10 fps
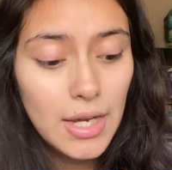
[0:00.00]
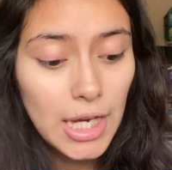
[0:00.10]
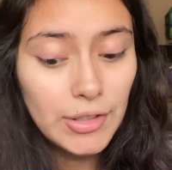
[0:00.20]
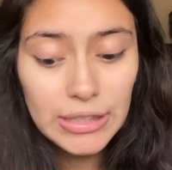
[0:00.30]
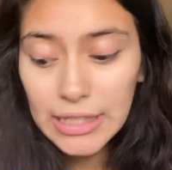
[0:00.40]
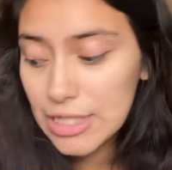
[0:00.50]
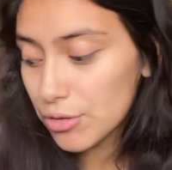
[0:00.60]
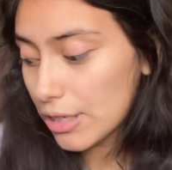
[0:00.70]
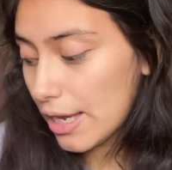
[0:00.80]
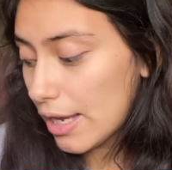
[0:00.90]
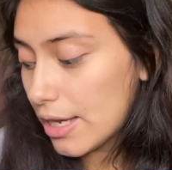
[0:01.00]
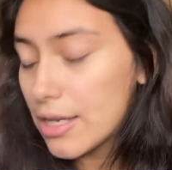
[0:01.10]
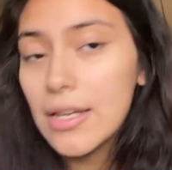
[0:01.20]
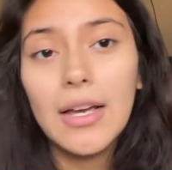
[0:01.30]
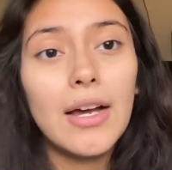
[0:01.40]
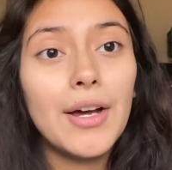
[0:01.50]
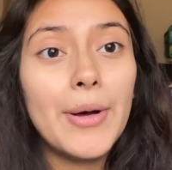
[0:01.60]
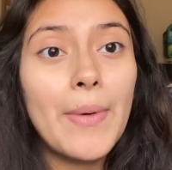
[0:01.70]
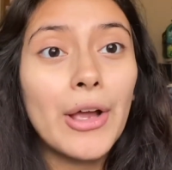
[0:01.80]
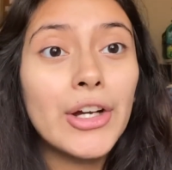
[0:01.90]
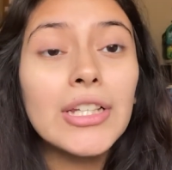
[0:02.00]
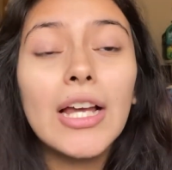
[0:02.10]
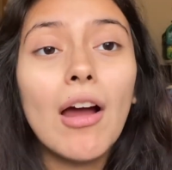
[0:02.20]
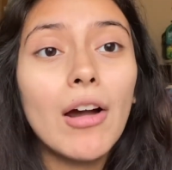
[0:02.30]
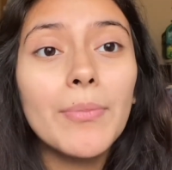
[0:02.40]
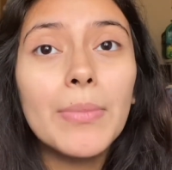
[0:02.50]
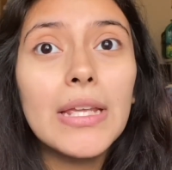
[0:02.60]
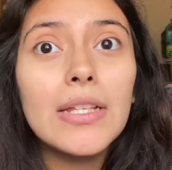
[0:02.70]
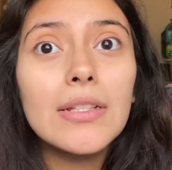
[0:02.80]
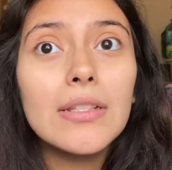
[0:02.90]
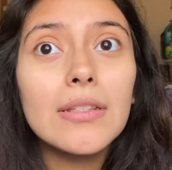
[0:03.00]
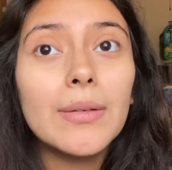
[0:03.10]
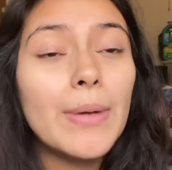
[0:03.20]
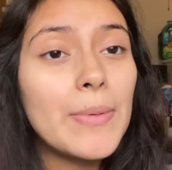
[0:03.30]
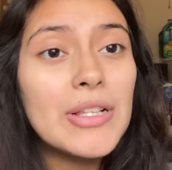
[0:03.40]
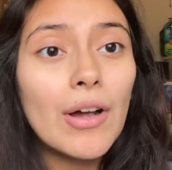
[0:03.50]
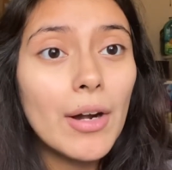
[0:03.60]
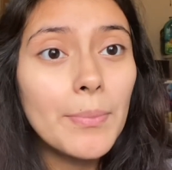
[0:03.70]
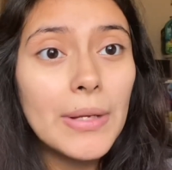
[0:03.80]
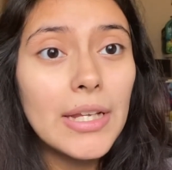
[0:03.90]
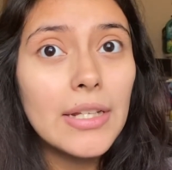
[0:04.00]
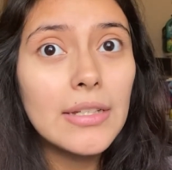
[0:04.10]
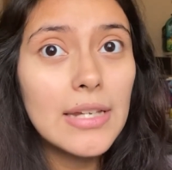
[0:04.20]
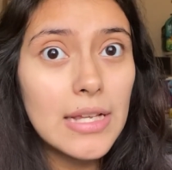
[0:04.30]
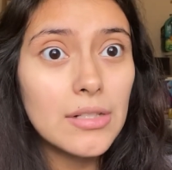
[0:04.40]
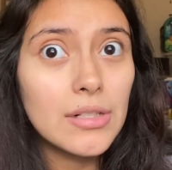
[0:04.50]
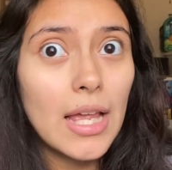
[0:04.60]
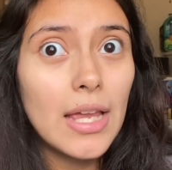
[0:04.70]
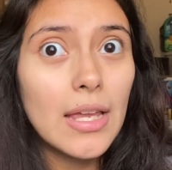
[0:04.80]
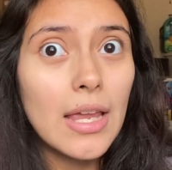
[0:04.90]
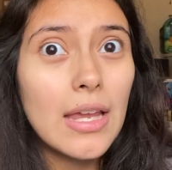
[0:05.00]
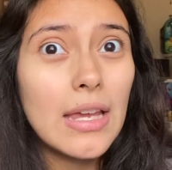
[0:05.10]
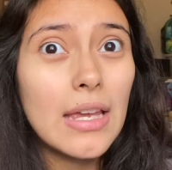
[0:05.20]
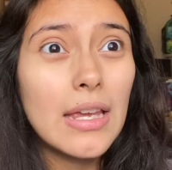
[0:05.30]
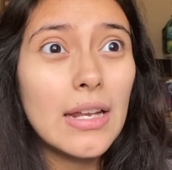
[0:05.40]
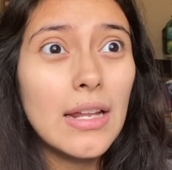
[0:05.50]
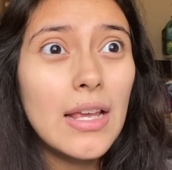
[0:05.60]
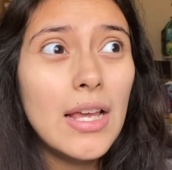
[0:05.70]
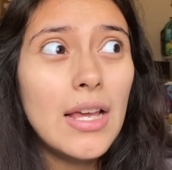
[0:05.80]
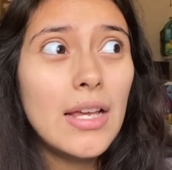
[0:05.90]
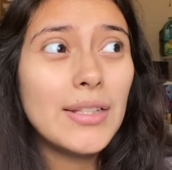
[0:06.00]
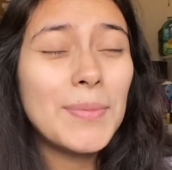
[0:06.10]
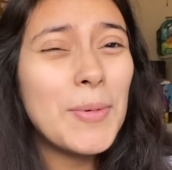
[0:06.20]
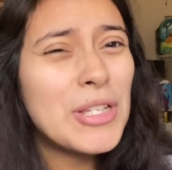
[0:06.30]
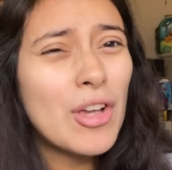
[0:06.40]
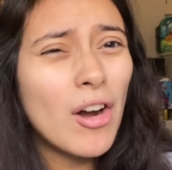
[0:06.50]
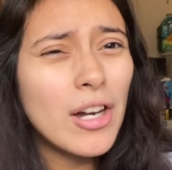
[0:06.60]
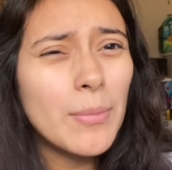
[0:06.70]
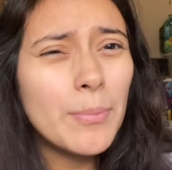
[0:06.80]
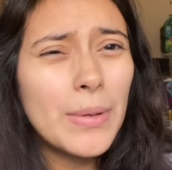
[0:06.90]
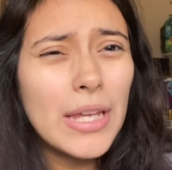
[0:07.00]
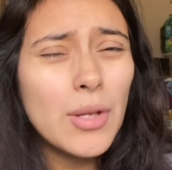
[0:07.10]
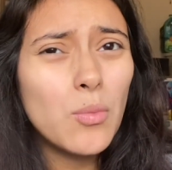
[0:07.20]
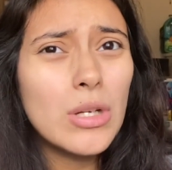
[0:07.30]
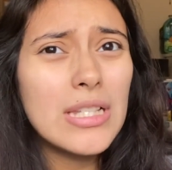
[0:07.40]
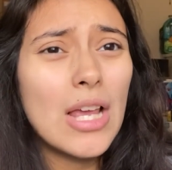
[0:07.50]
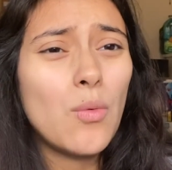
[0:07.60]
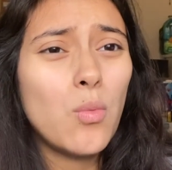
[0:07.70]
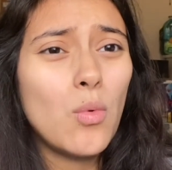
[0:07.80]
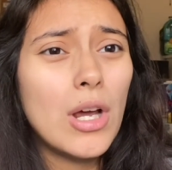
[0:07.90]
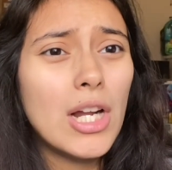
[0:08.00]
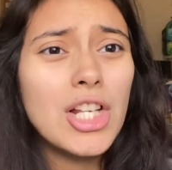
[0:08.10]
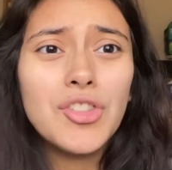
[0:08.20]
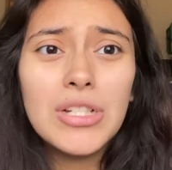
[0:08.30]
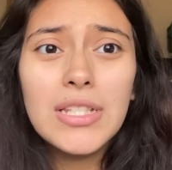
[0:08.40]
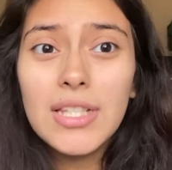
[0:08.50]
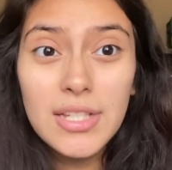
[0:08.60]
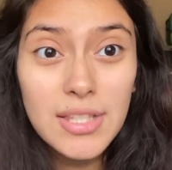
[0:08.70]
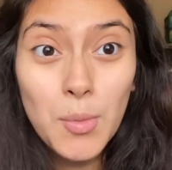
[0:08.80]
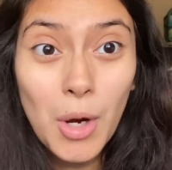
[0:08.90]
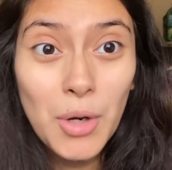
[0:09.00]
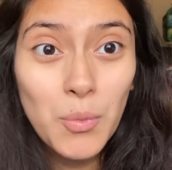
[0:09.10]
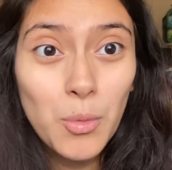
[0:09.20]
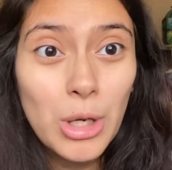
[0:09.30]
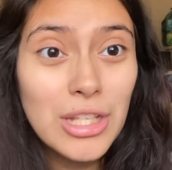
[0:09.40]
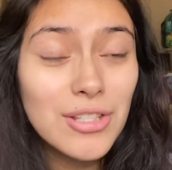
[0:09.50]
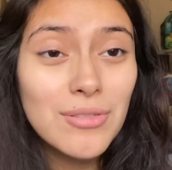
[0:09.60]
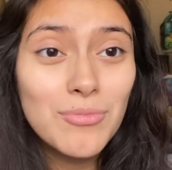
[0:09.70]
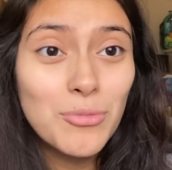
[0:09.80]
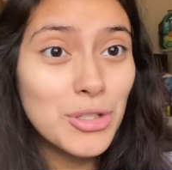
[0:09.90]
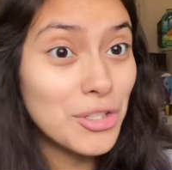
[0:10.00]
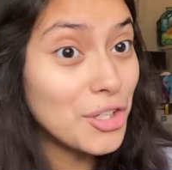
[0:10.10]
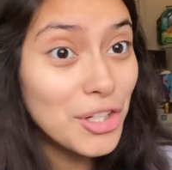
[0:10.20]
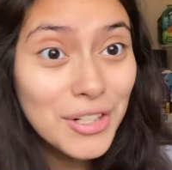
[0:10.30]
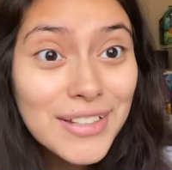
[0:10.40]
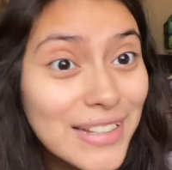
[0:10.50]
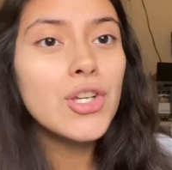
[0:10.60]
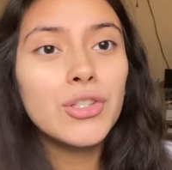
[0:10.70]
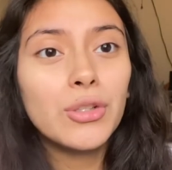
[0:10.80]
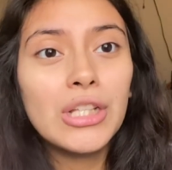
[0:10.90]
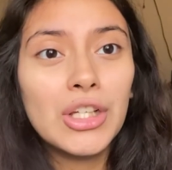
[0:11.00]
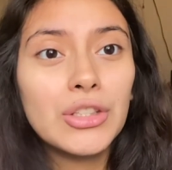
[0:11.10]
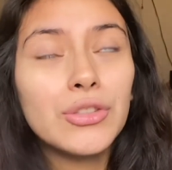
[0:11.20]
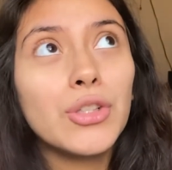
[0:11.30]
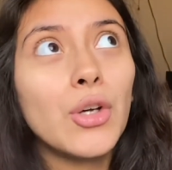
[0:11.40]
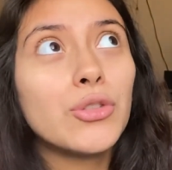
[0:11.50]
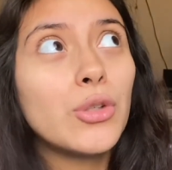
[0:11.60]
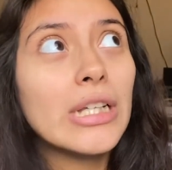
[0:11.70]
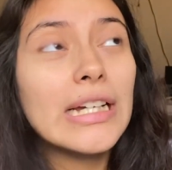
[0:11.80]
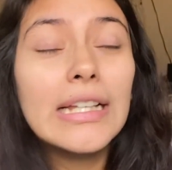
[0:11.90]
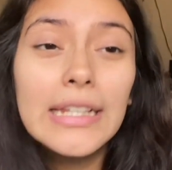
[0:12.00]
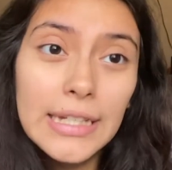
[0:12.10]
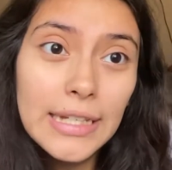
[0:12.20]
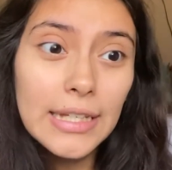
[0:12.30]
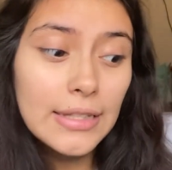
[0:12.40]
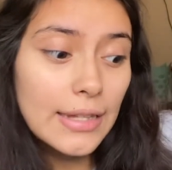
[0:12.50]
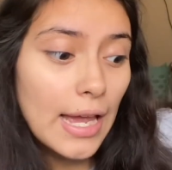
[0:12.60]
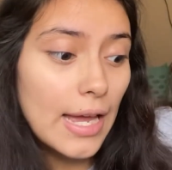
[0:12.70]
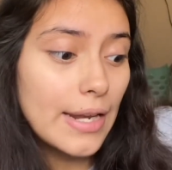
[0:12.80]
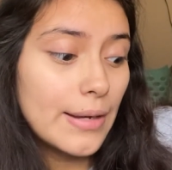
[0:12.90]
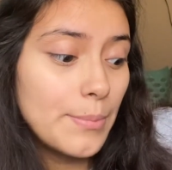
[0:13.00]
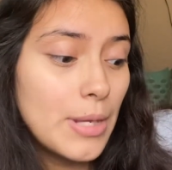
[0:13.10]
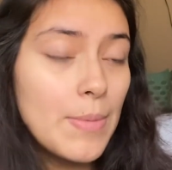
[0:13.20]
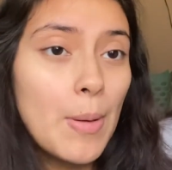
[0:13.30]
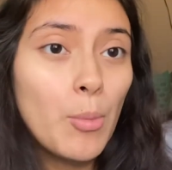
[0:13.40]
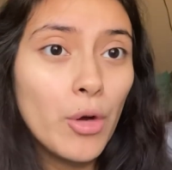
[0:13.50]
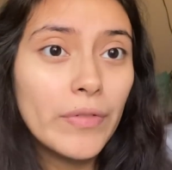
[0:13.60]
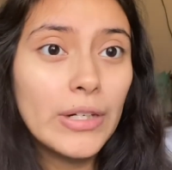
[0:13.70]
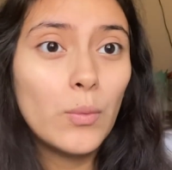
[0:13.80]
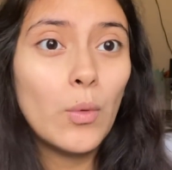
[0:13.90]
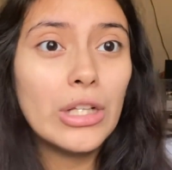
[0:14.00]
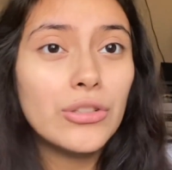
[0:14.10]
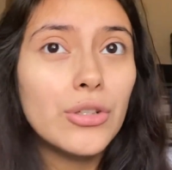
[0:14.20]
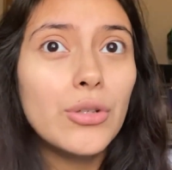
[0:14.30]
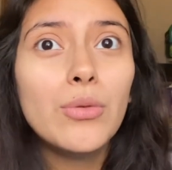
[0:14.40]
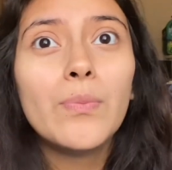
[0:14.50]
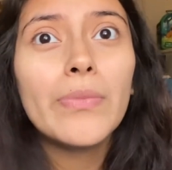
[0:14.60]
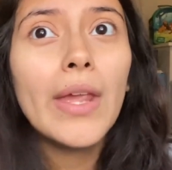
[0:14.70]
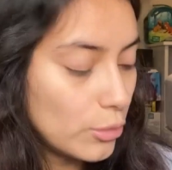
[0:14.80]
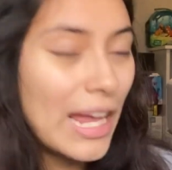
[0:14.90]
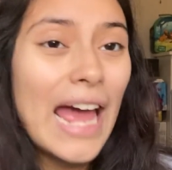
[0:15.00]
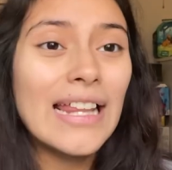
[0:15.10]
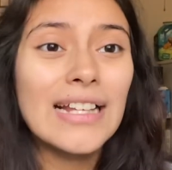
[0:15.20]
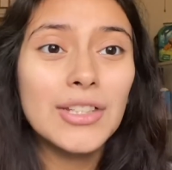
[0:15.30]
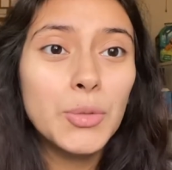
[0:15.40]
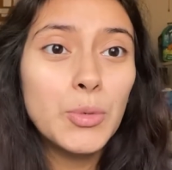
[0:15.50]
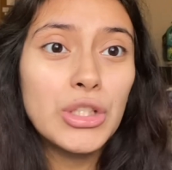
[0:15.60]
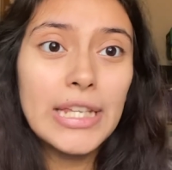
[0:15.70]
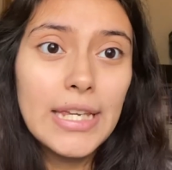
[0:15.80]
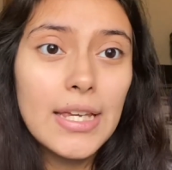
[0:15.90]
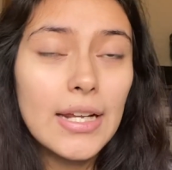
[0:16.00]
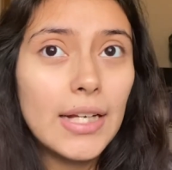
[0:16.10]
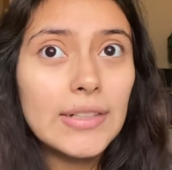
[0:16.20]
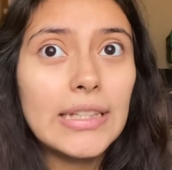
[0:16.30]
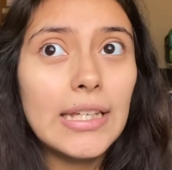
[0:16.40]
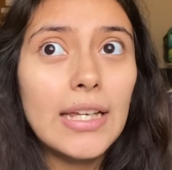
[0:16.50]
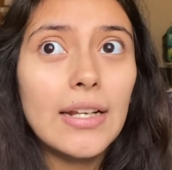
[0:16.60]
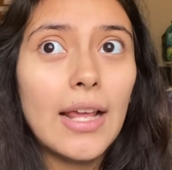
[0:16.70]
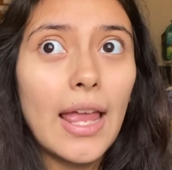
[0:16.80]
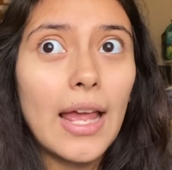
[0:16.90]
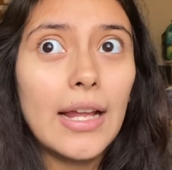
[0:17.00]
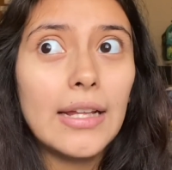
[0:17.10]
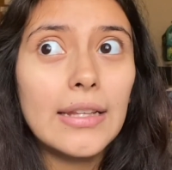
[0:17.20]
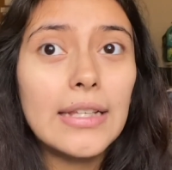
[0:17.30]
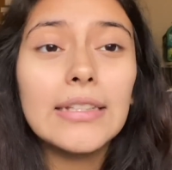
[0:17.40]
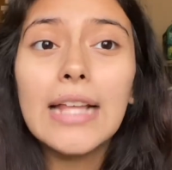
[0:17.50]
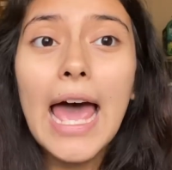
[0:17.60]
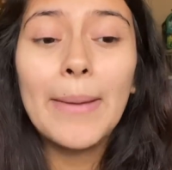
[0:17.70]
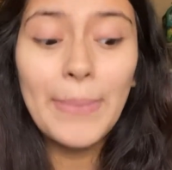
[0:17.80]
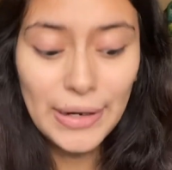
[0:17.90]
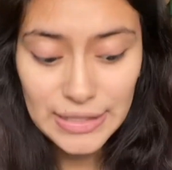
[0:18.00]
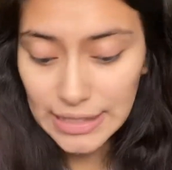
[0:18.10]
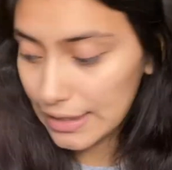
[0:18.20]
everything is okay um i heard the heartbeat the baby's heartbeat yesterday and the baby's heartbeat was at 161 which was good so the so to the clinic that me and my boyfriend went to they had like a little boutique and everything and they said they had parenting